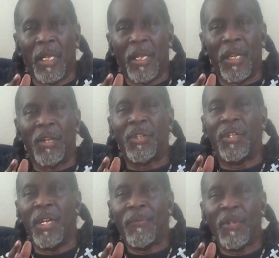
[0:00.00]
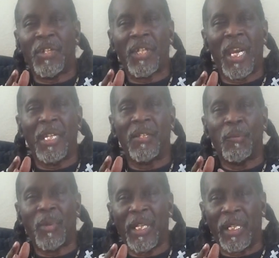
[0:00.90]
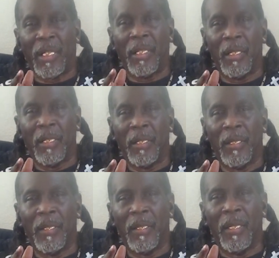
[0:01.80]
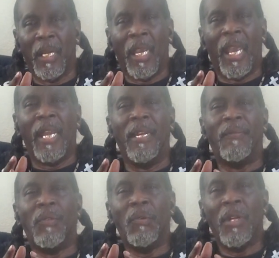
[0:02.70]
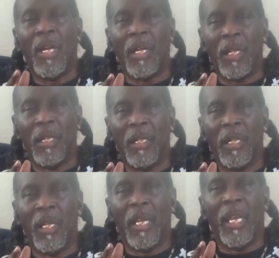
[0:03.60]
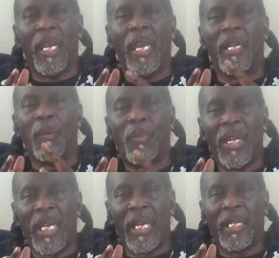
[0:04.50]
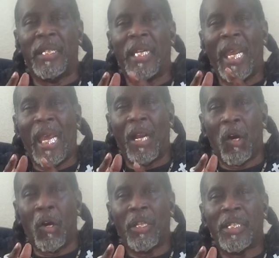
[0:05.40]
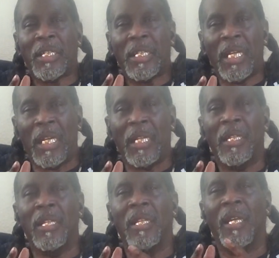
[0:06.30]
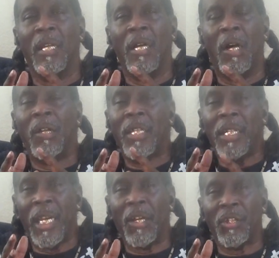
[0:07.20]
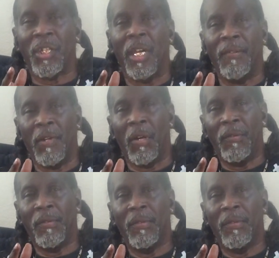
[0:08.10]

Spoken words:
There's different shades of pink. And if you look at a pig that had all his skin, all his hair shaved off,